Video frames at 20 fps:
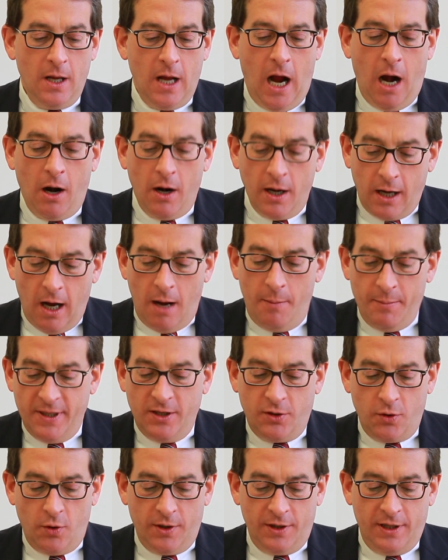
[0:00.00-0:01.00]
Our
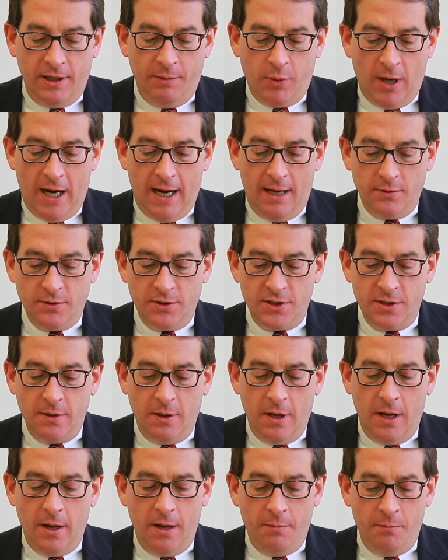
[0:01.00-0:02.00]
incumbent Dorothy Brown's
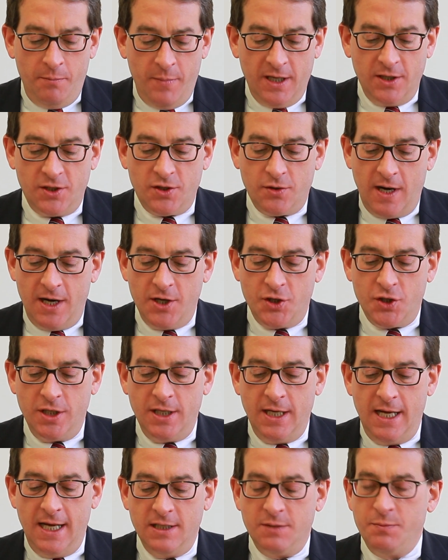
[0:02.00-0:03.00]

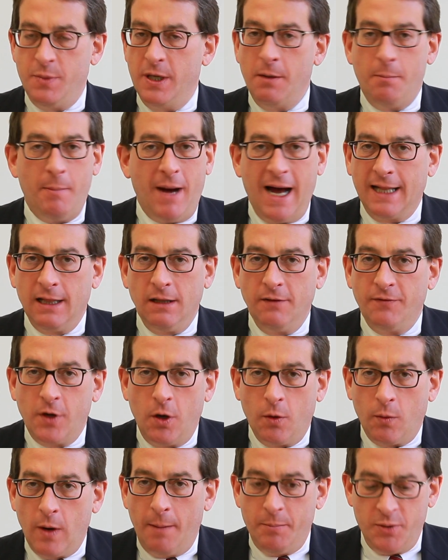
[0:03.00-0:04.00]
administration has been a model of
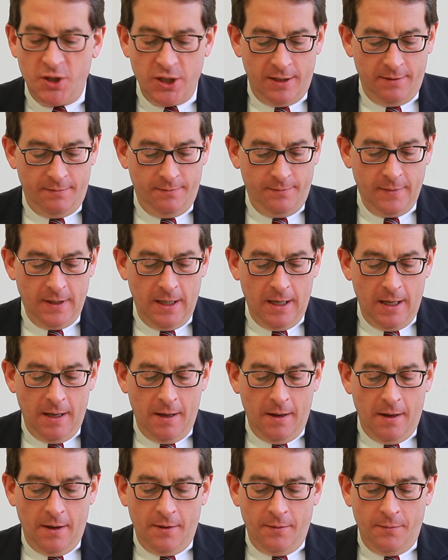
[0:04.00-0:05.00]
corruption.
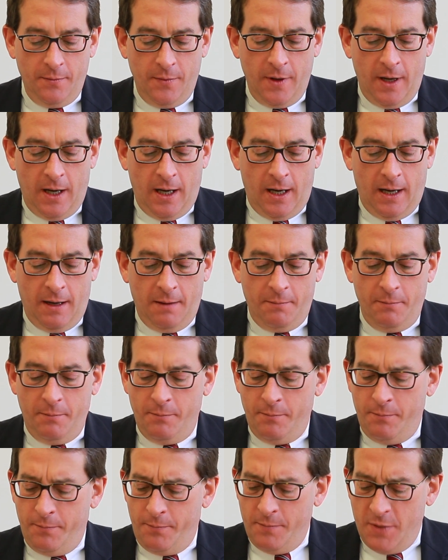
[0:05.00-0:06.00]
Uh,
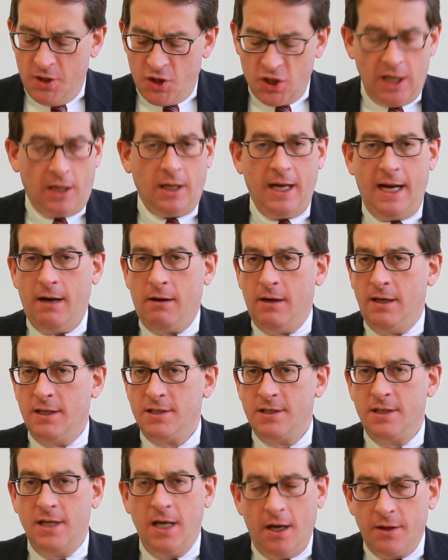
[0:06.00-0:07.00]
Michelle
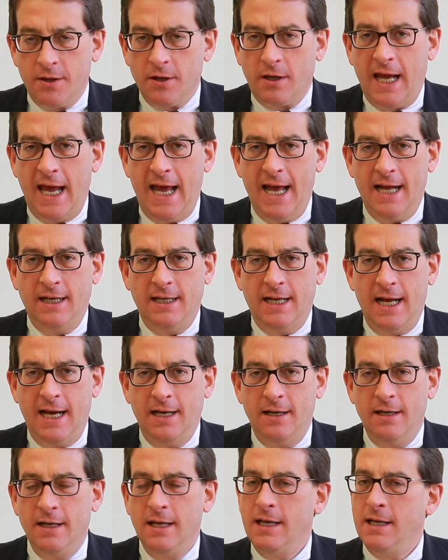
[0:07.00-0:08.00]
Harris, the other
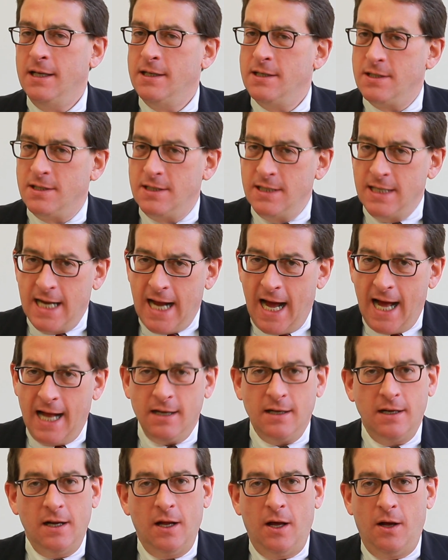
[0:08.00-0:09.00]
candidate, is not
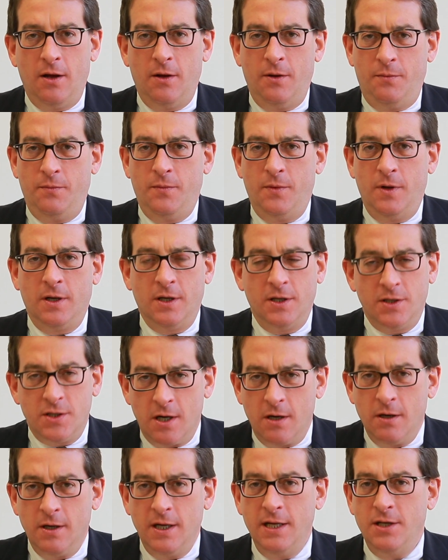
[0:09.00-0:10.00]
a, an
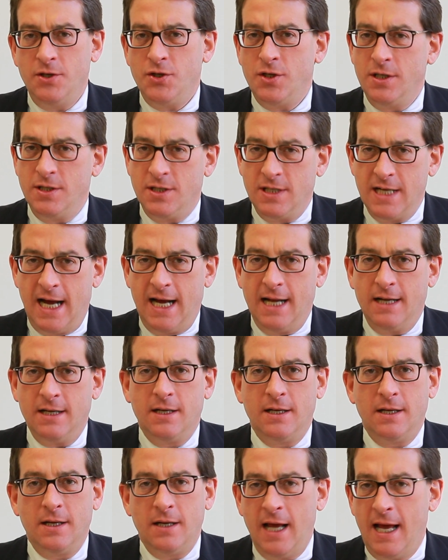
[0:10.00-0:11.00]
attorney. She's not
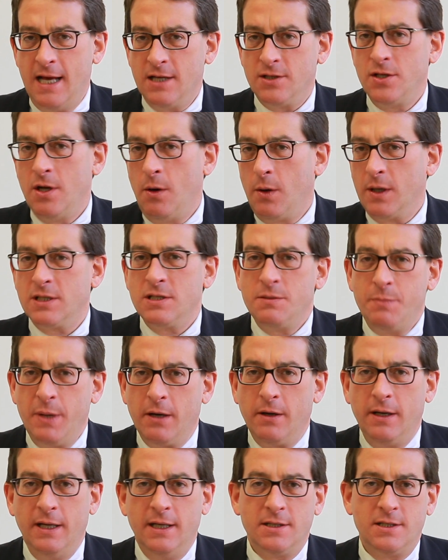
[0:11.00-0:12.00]
has no
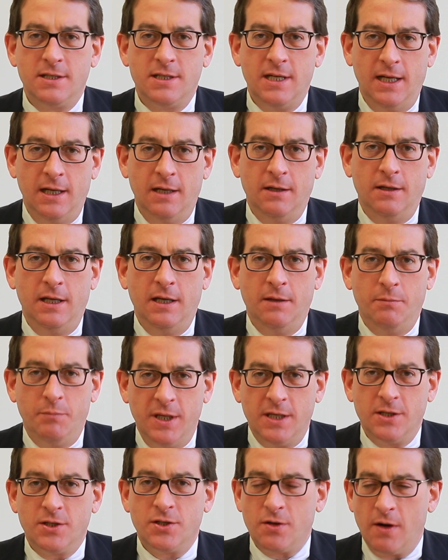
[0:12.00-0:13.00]
experience in the
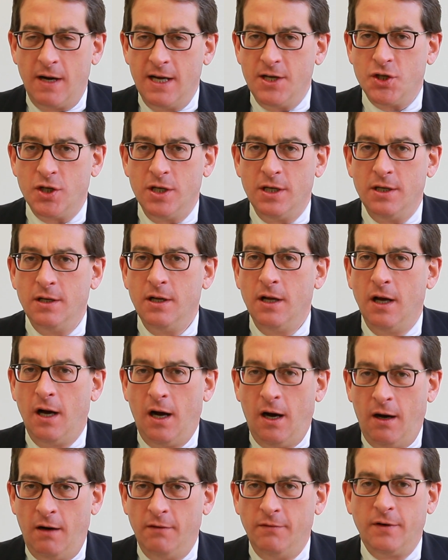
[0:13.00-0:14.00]
administration
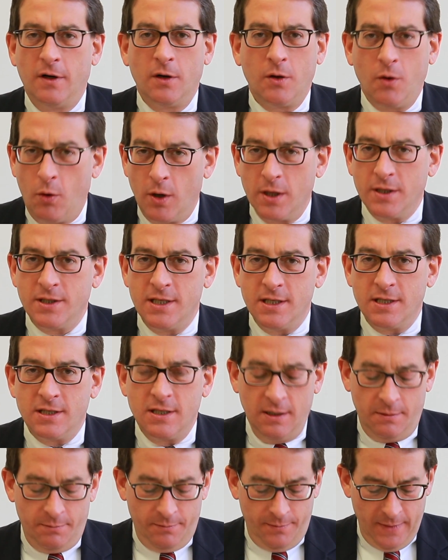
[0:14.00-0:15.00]
of a court
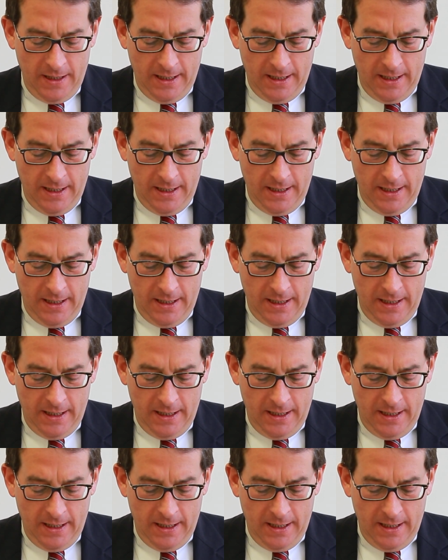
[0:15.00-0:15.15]
system.